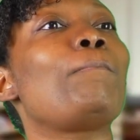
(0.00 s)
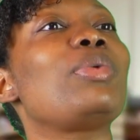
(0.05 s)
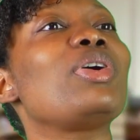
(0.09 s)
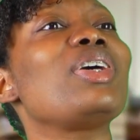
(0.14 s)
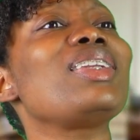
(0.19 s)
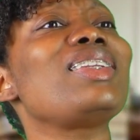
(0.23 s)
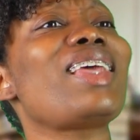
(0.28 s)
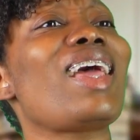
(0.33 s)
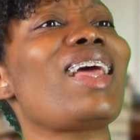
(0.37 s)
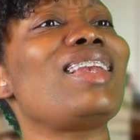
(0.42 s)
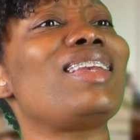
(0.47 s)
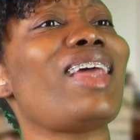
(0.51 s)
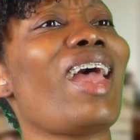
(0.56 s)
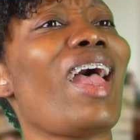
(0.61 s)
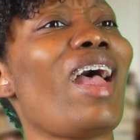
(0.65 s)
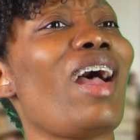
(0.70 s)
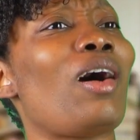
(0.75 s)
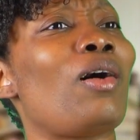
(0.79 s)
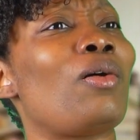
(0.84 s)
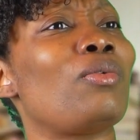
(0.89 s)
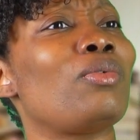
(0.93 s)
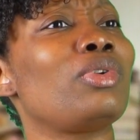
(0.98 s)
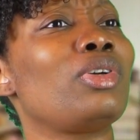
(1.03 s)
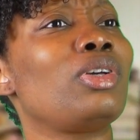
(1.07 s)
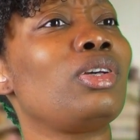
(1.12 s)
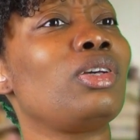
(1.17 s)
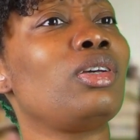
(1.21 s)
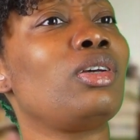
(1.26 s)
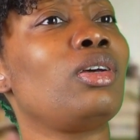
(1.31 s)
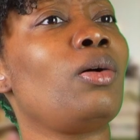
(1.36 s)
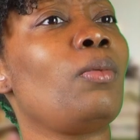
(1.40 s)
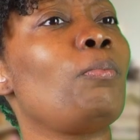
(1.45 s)
Put that down.
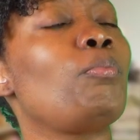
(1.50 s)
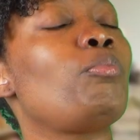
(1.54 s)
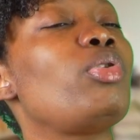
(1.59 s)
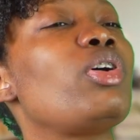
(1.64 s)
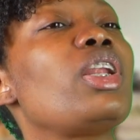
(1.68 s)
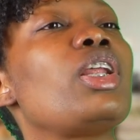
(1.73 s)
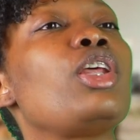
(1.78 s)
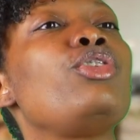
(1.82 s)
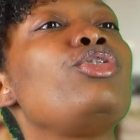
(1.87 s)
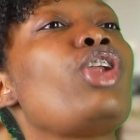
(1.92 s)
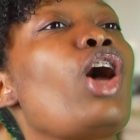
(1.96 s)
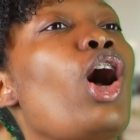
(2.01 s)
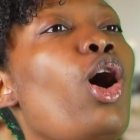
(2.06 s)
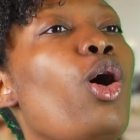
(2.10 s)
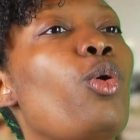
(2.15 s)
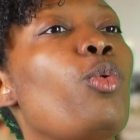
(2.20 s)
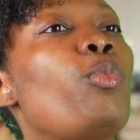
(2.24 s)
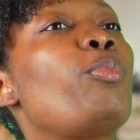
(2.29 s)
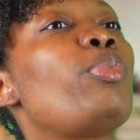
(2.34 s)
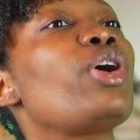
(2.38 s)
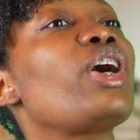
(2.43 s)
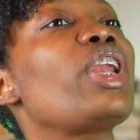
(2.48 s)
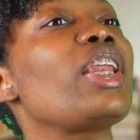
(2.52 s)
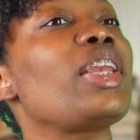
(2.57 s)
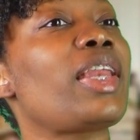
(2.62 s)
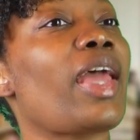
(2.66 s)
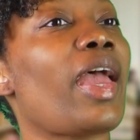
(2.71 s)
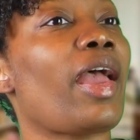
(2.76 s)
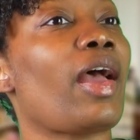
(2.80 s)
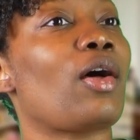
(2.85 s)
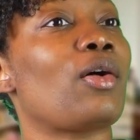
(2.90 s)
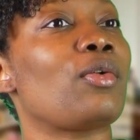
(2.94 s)
Put it
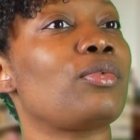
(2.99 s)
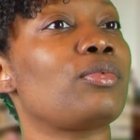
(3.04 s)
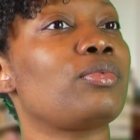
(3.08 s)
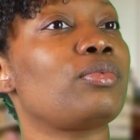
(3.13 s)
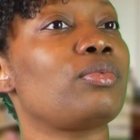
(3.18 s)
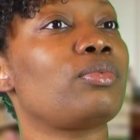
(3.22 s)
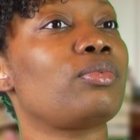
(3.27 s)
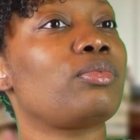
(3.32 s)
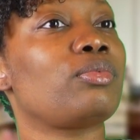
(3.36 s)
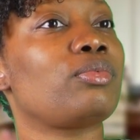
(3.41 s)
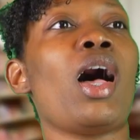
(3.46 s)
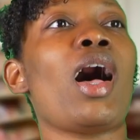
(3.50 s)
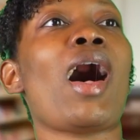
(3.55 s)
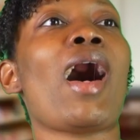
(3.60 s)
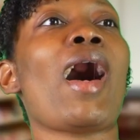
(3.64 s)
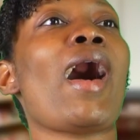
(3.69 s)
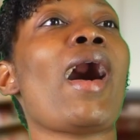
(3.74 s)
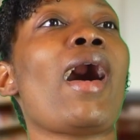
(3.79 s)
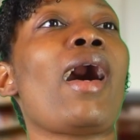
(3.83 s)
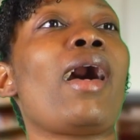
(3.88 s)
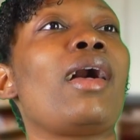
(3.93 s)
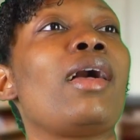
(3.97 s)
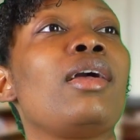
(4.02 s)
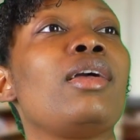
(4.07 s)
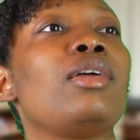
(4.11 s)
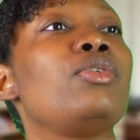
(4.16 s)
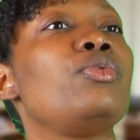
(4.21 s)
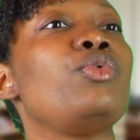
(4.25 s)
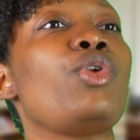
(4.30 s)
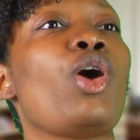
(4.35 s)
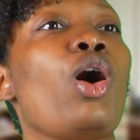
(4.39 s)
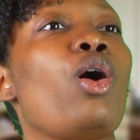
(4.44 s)
down.
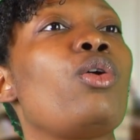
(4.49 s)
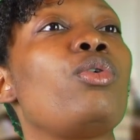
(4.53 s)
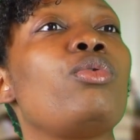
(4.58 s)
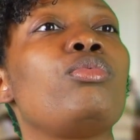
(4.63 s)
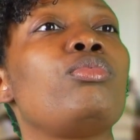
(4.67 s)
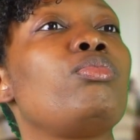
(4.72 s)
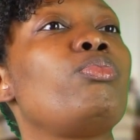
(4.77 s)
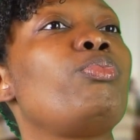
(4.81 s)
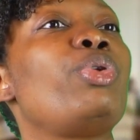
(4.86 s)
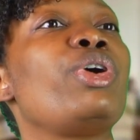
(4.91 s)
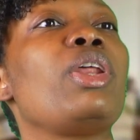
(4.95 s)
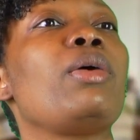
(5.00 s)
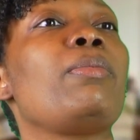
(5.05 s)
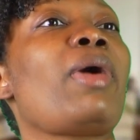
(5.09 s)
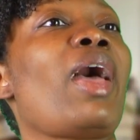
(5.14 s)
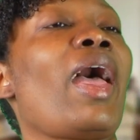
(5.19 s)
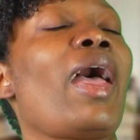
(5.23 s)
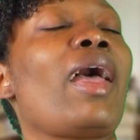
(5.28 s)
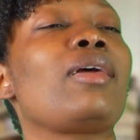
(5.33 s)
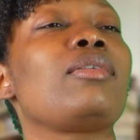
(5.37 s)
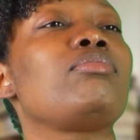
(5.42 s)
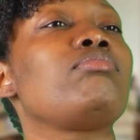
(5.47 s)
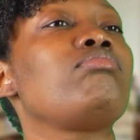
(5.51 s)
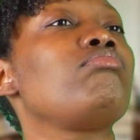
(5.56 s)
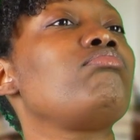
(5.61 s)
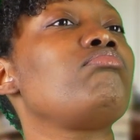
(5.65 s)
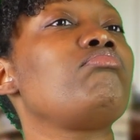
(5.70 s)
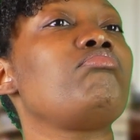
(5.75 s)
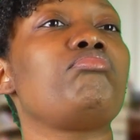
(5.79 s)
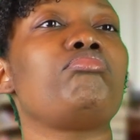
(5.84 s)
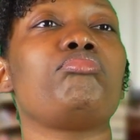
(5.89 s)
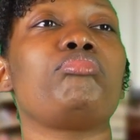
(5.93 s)
No. Put
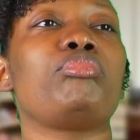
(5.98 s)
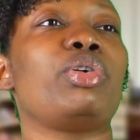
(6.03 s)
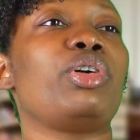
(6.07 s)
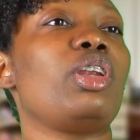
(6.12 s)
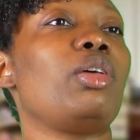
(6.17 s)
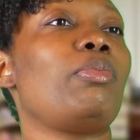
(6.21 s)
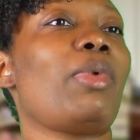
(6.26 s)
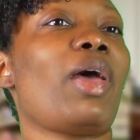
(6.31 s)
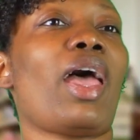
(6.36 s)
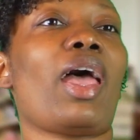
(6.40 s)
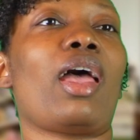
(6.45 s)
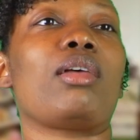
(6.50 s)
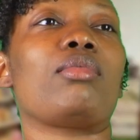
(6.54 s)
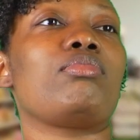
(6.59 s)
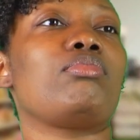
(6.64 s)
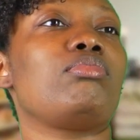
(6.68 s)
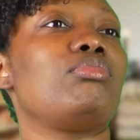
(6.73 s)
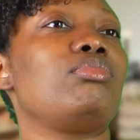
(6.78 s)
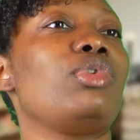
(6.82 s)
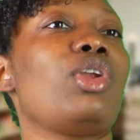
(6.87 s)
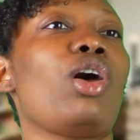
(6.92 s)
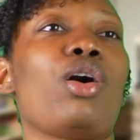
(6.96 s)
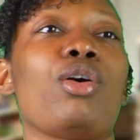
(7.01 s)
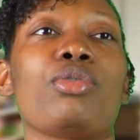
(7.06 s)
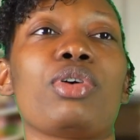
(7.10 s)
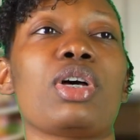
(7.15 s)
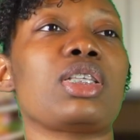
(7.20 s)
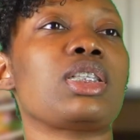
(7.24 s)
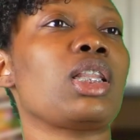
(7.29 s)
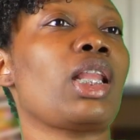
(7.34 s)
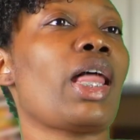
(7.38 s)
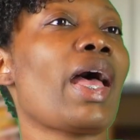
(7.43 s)
it back. No,
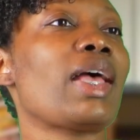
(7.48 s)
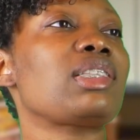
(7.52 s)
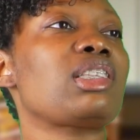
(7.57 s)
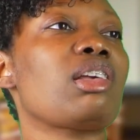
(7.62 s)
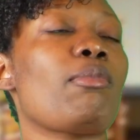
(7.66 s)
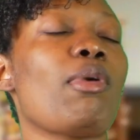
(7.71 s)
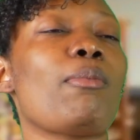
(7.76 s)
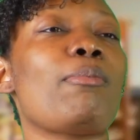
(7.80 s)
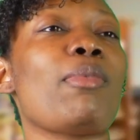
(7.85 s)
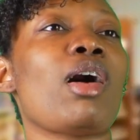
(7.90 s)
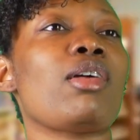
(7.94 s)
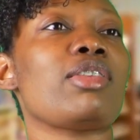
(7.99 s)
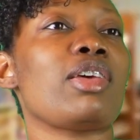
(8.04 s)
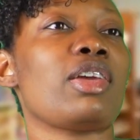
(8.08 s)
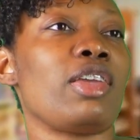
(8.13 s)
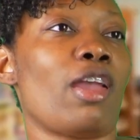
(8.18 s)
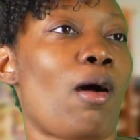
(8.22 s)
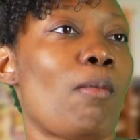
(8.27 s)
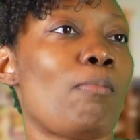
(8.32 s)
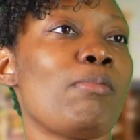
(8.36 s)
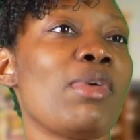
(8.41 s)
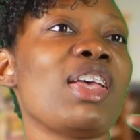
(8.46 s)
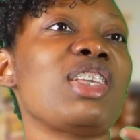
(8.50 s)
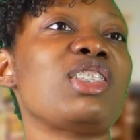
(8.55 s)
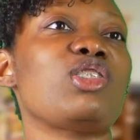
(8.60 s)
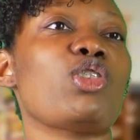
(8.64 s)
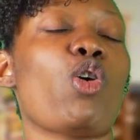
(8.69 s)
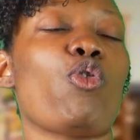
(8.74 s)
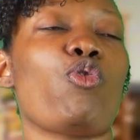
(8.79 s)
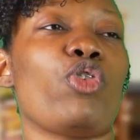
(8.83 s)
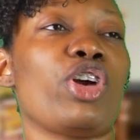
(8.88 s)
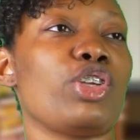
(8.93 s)
because the last time I bought that, y'all messed
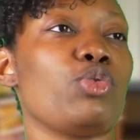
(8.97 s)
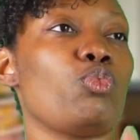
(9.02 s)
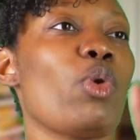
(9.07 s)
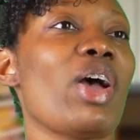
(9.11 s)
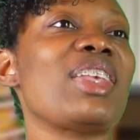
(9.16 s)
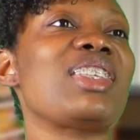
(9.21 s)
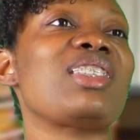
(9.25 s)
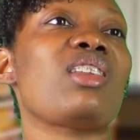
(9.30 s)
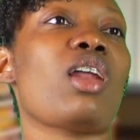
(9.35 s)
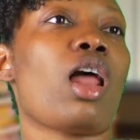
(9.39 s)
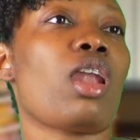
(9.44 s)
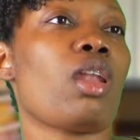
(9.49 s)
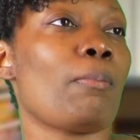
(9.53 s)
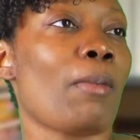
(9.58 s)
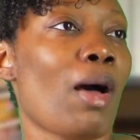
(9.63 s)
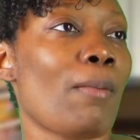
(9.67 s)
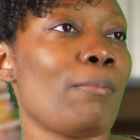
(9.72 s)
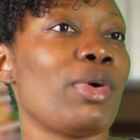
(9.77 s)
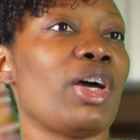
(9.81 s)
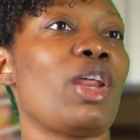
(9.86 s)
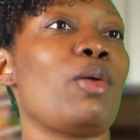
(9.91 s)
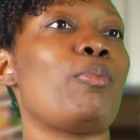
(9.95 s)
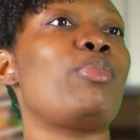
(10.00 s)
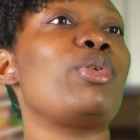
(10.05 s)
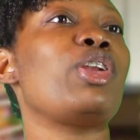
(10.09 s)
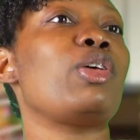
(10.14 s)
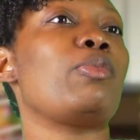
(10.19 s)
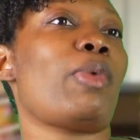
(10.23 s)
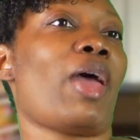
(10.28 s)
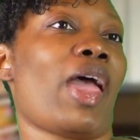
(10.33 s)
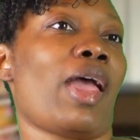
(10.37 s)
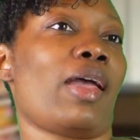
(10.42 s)
over it and wasting all of my money. Put
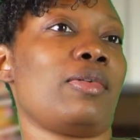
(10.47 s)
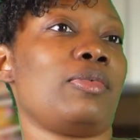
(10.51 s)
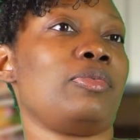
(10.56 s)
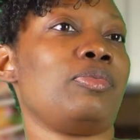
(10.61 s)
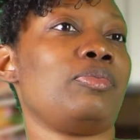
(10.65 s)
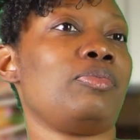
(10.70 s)
it back.